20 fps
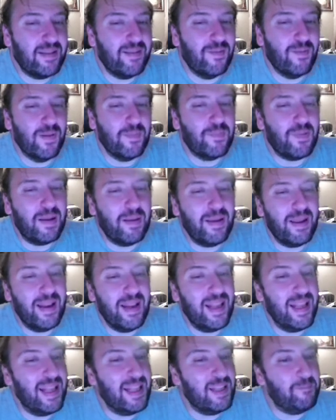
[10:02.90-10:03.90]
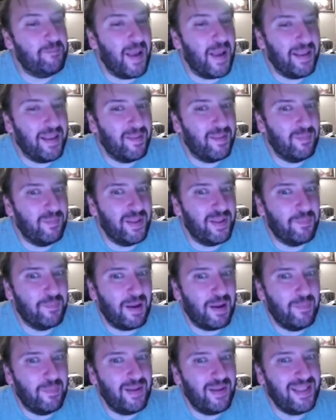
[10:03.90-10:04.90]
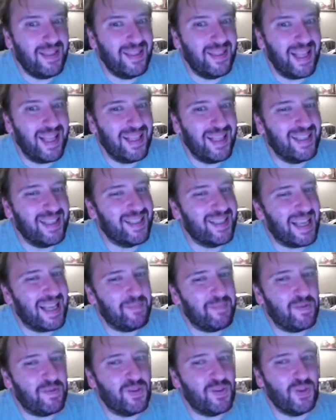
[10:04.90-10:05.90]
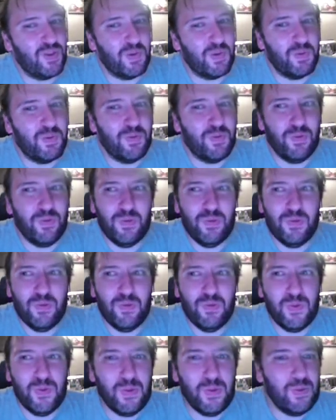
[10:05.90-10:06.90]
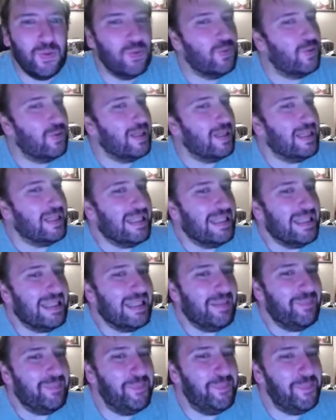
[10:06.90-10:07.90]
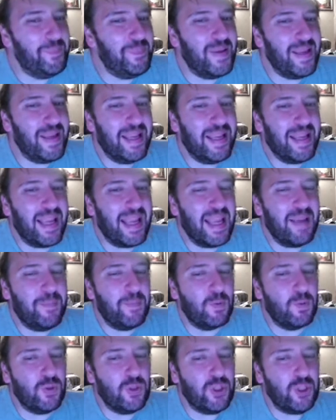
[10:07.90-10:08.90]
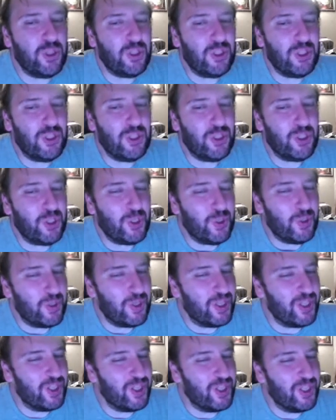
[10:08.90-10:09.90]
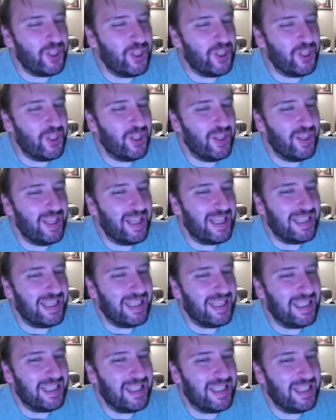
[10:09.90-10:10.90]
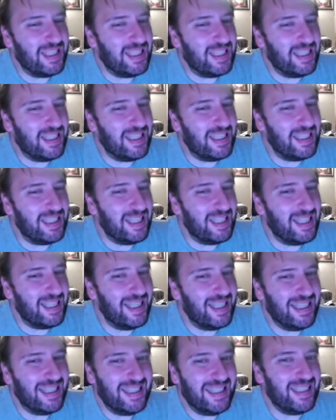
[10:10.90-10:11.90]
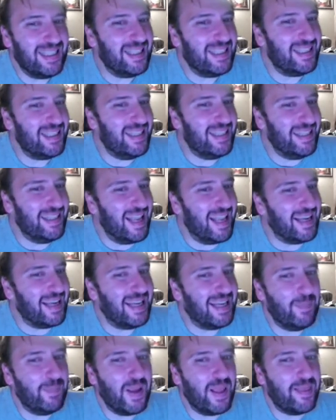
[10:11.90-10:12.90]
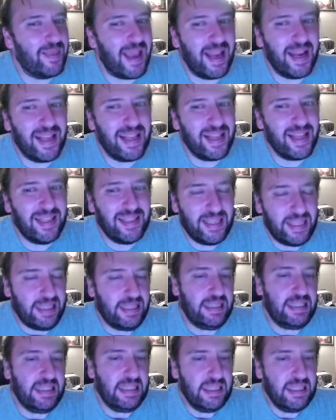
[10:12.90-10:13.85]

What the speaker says: only problem, and it is Pendulum, but the problem is that it's Cyber, so you being able to search this is not going to be that easy.